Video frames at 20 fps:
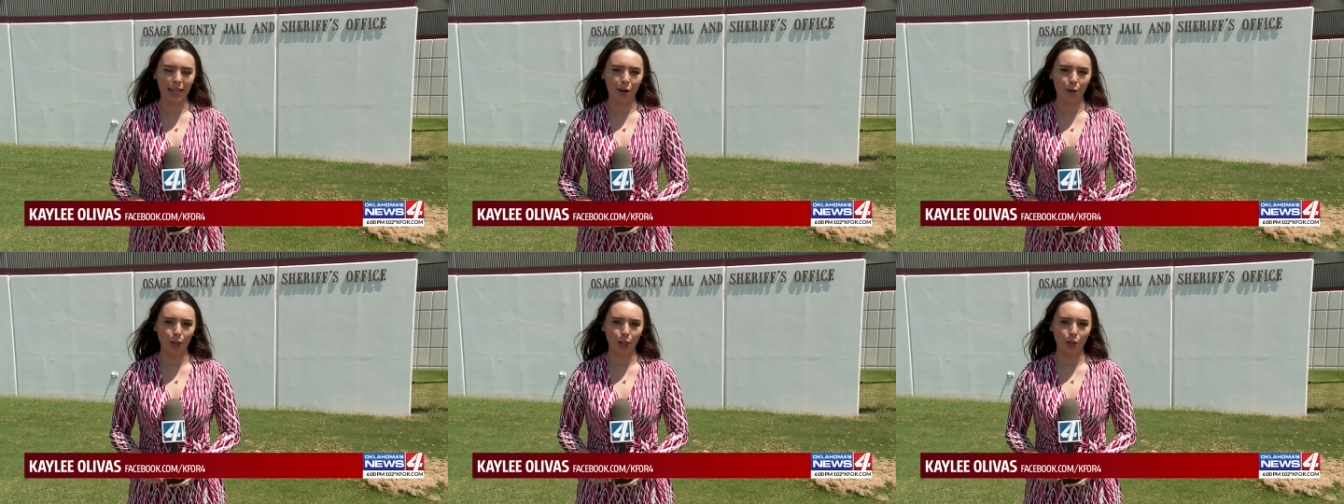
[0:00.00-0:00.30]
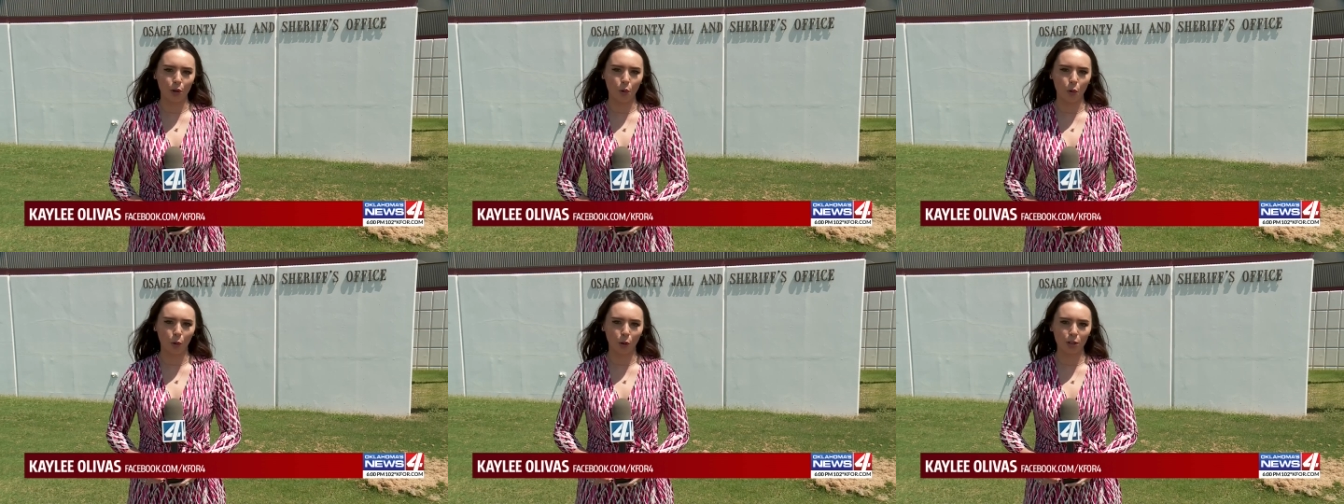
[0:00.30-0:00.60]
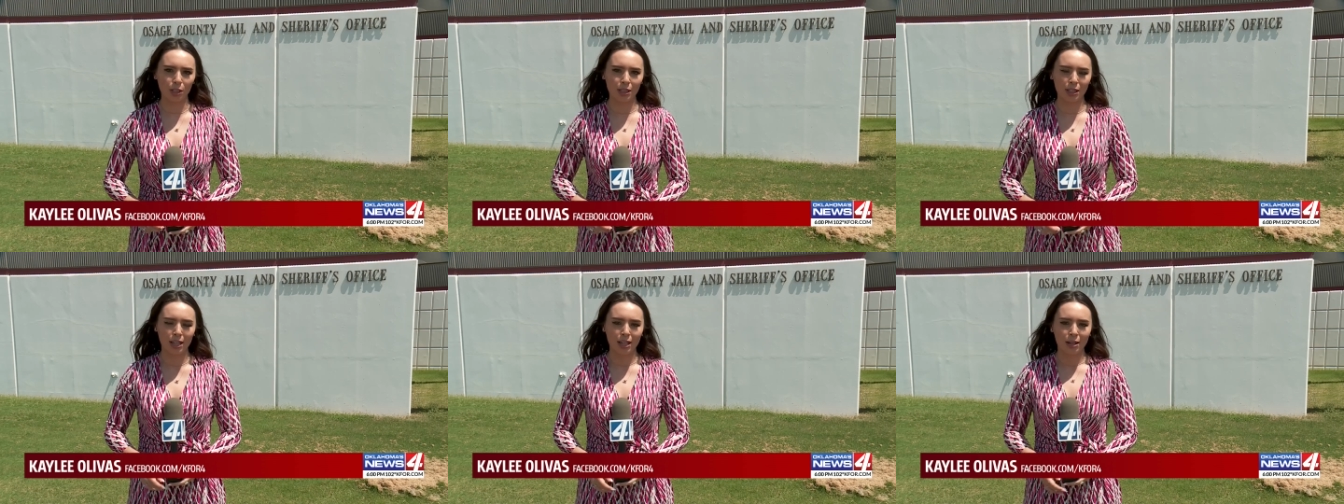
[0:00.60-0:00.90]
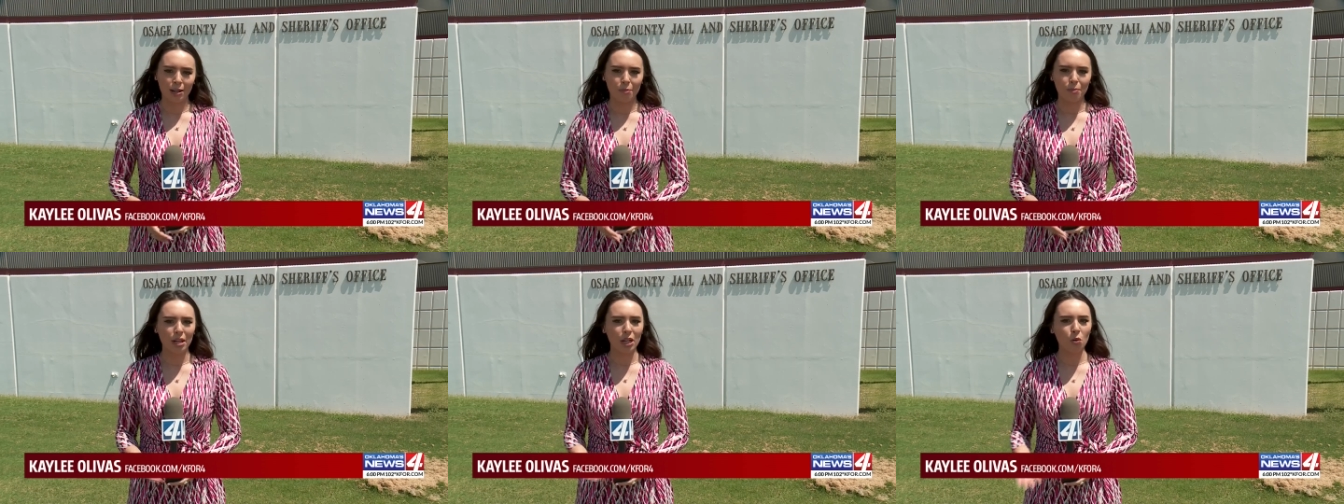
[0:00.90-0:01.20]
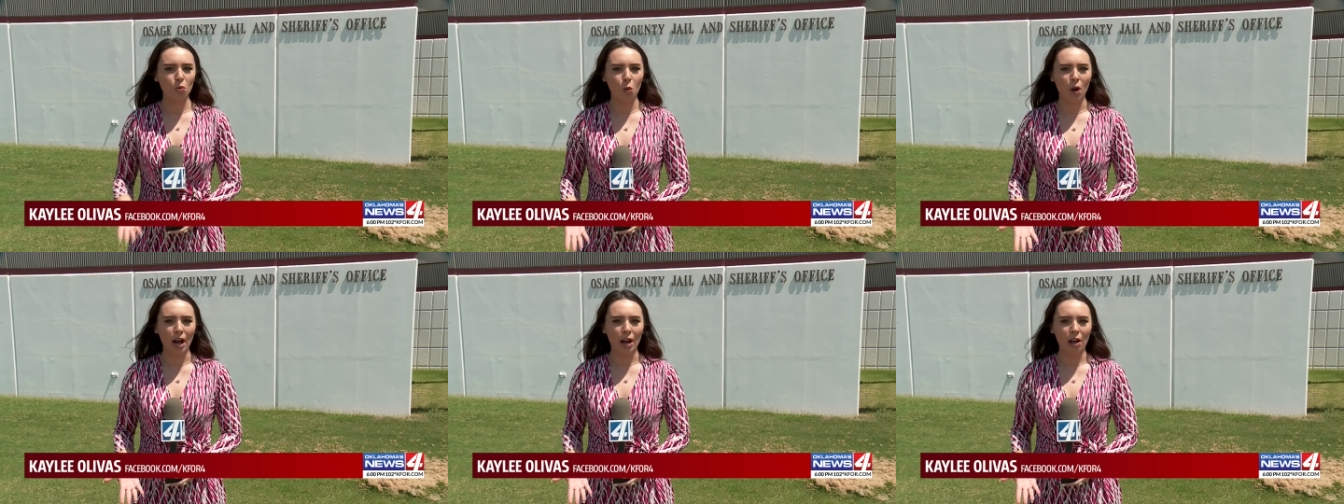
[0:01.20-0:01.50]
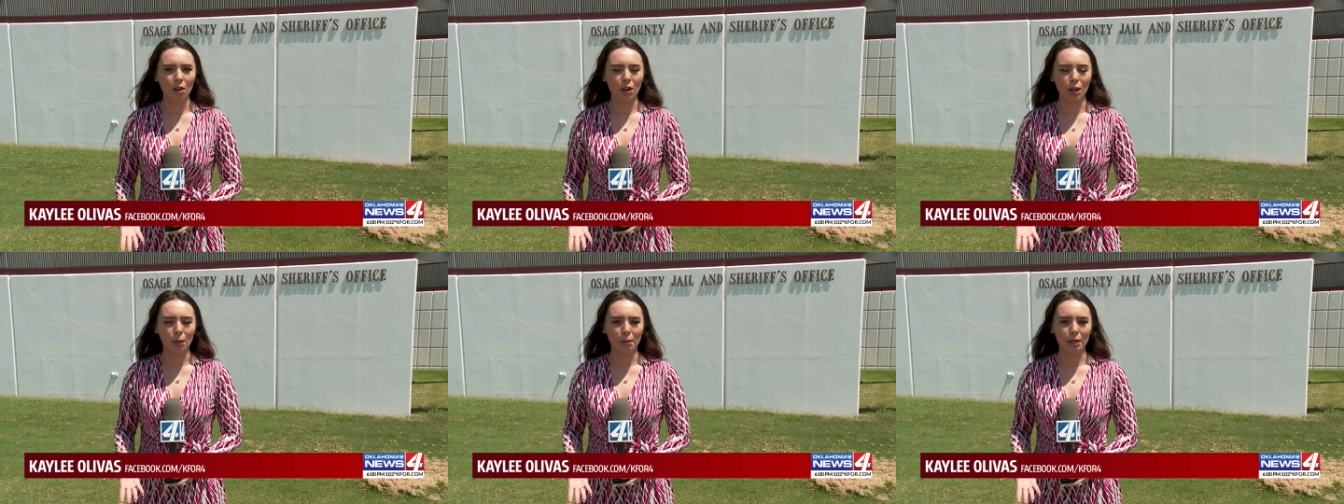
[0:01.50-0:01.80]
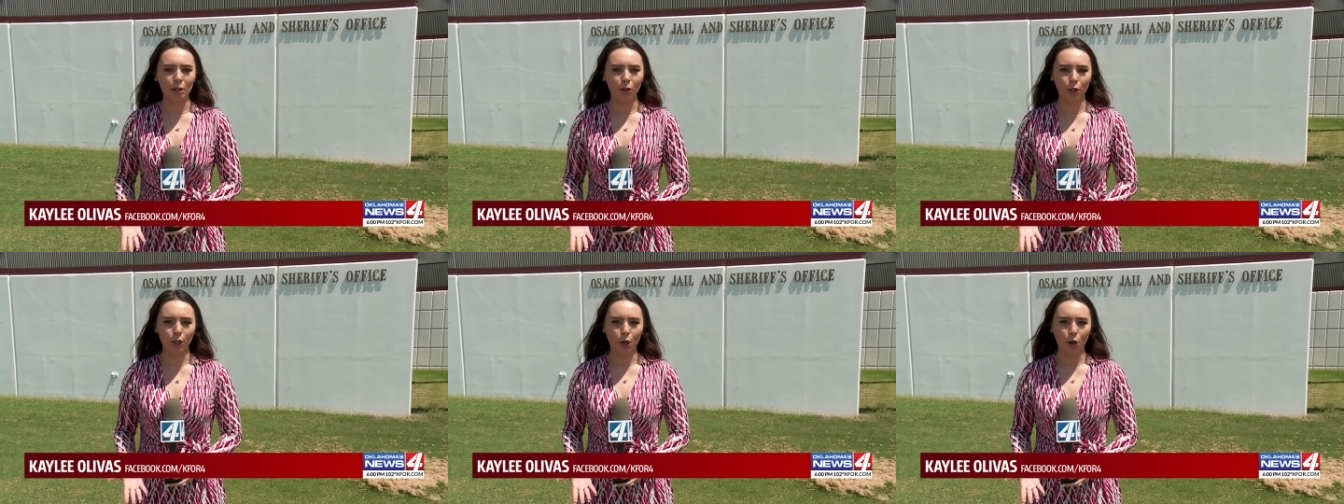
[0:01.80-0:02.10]
County Court. Meanwhile, up
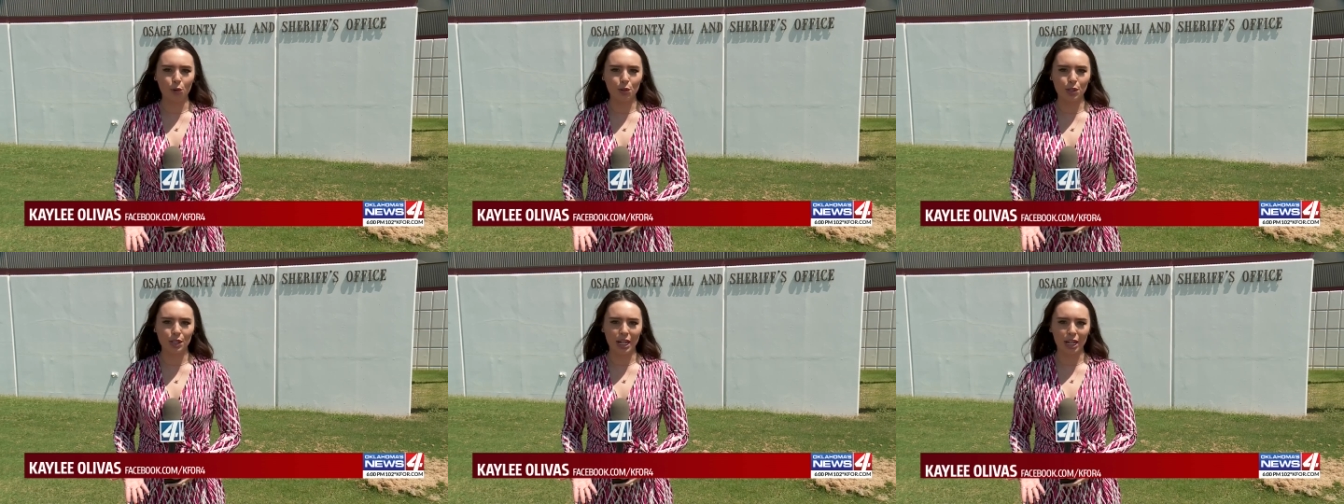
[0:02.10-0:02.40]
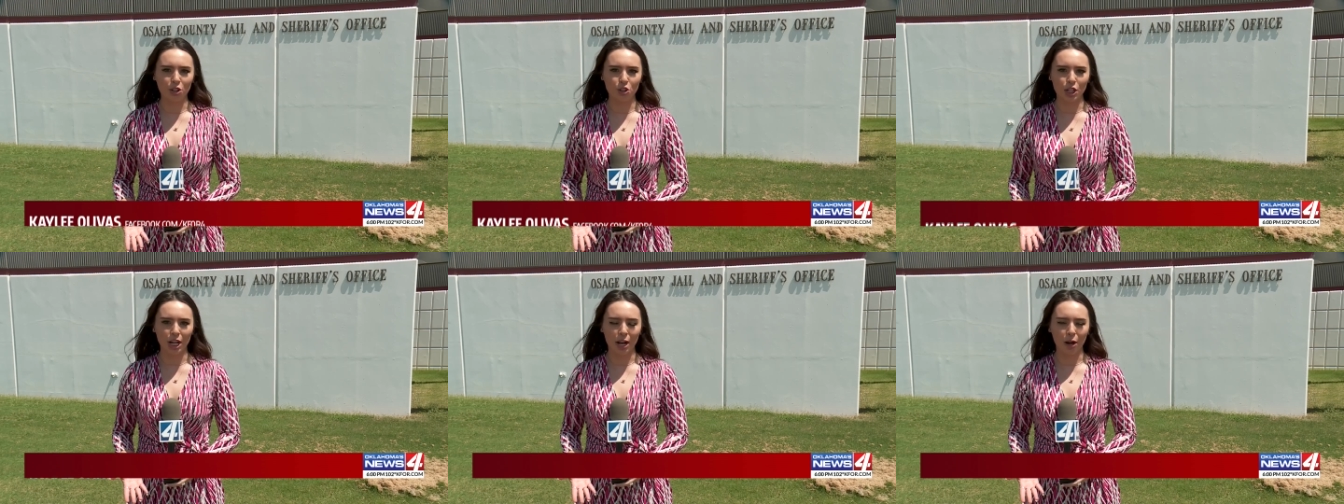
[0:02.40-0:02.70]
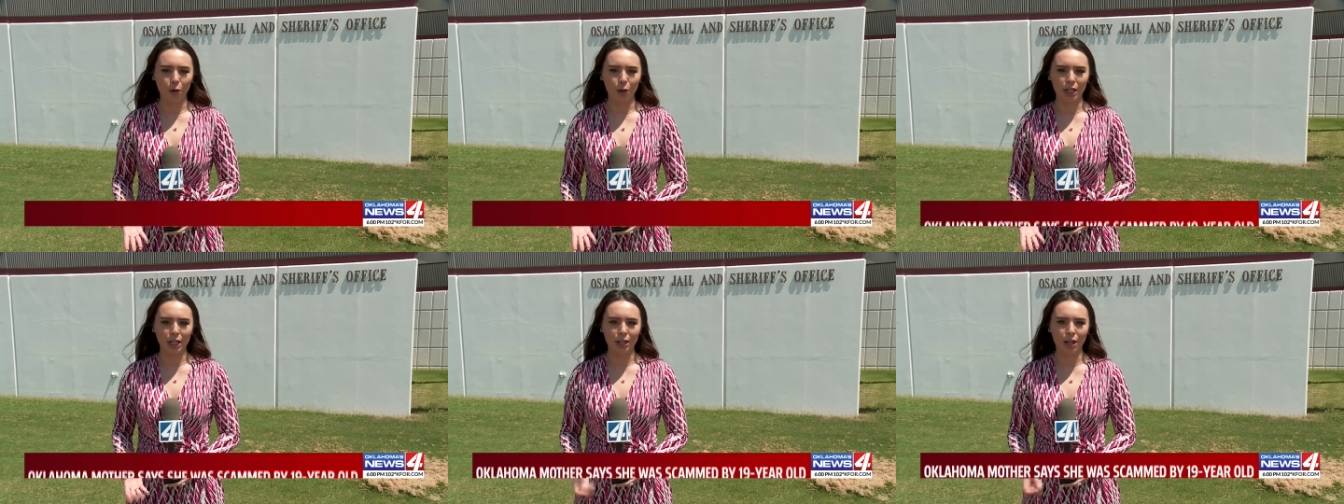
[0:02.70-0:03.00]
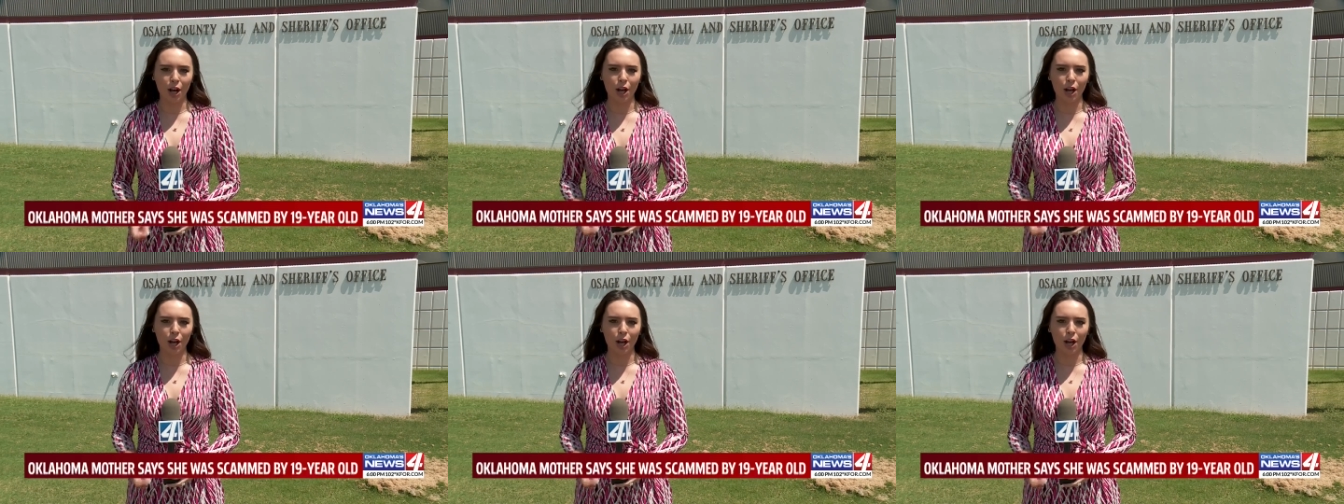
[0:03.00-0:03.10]
here in Osage County,